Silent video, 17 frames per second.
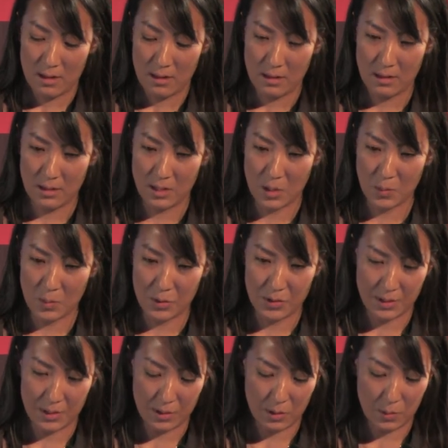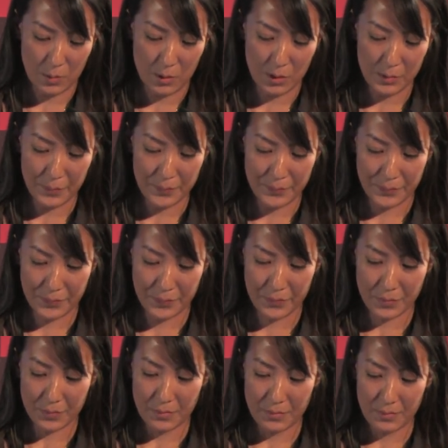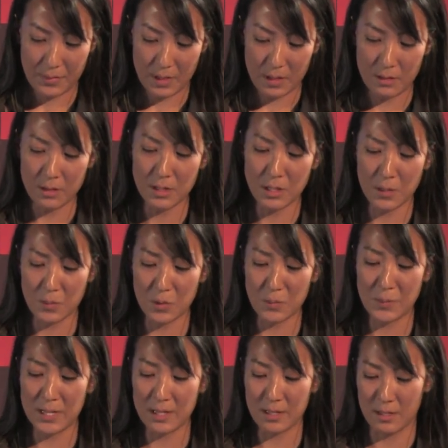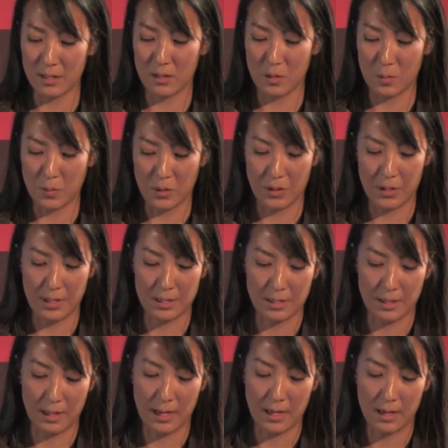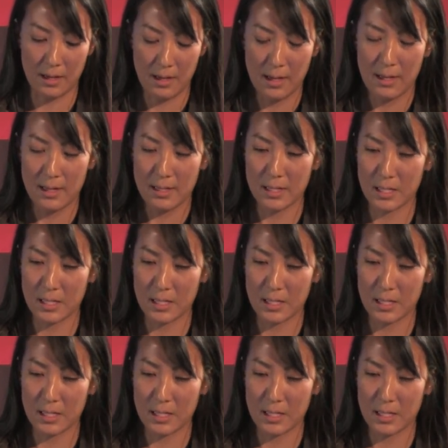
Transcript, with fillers: The double syllable the double B syllable is like is